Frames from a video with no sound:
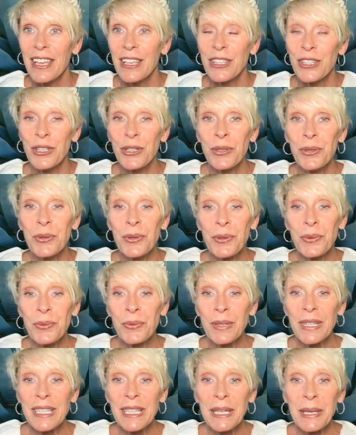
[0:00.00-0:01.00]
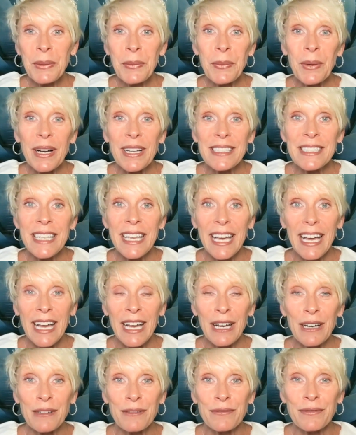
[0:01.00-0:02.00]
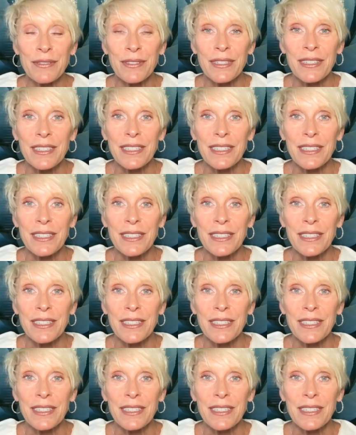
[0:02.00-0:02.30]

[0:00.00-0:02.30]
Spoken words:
You really want to have